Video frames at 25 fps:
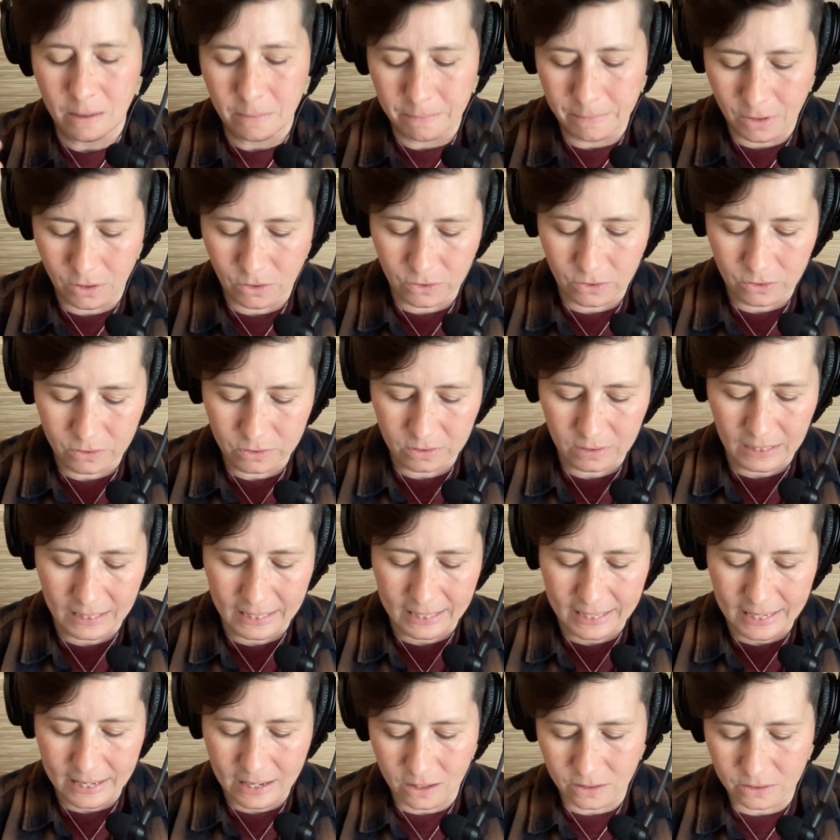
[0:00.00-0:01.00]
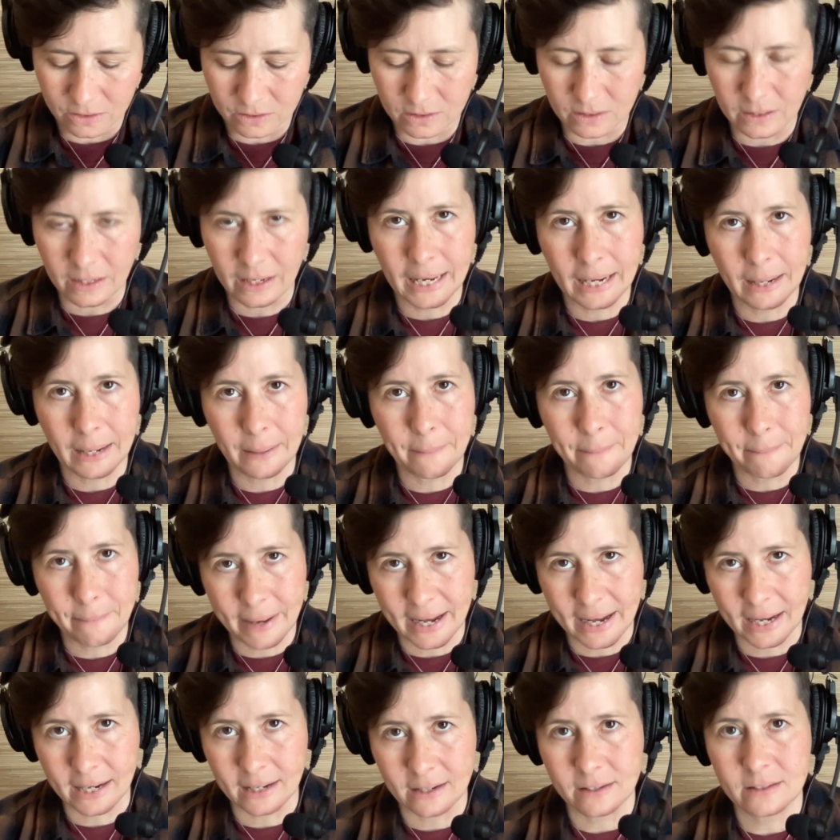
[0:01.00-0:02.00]
Minerals like calcite,
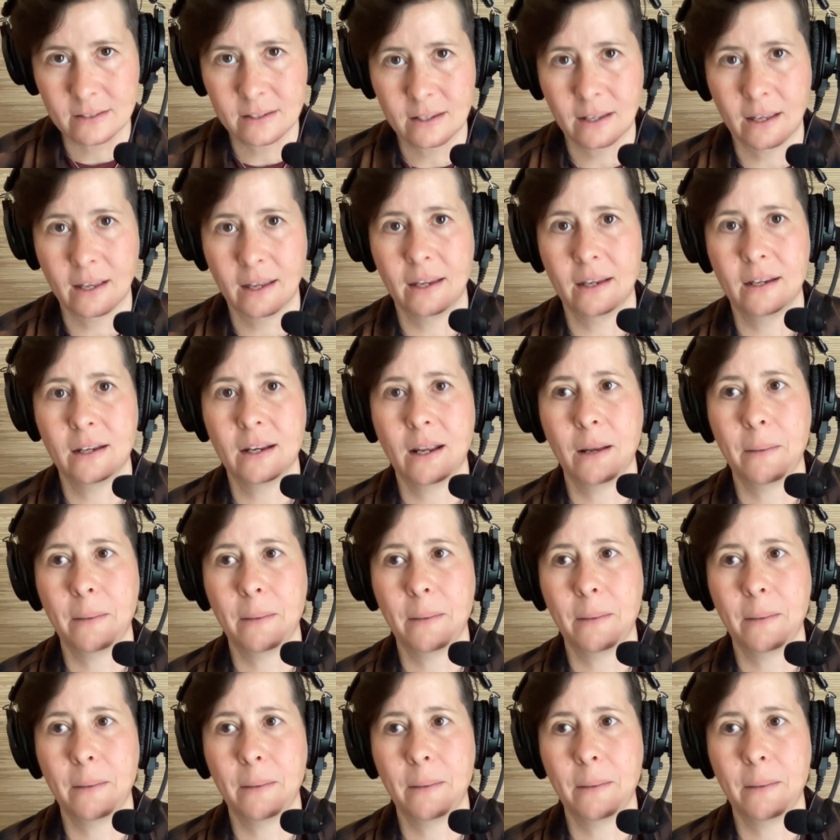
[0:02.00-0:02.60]
magnetite,